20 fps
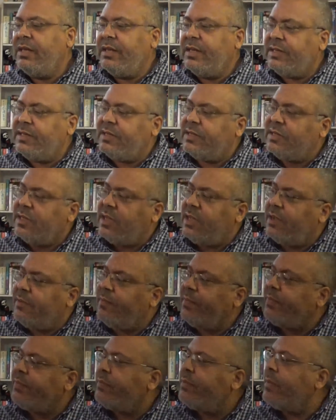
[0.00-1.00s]
This is
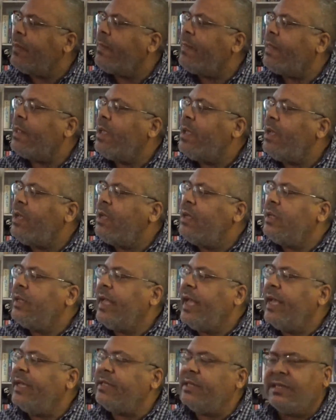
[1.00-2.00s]

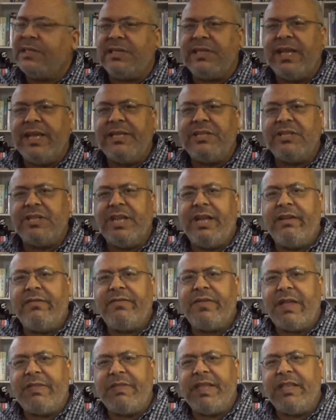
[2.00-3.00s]
Exit Stage
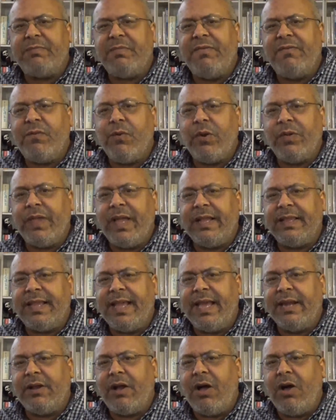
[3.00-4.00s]
Left. I think before that they
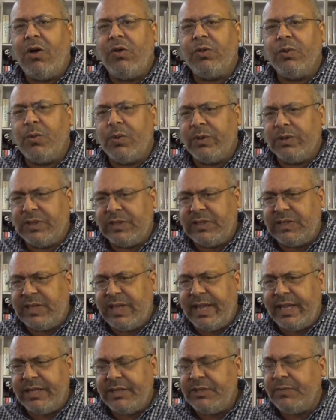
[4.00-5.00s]
had All the World's a
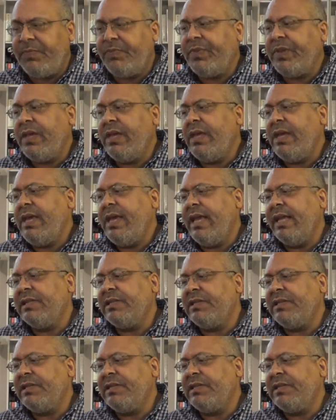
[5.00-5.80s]
Stage. And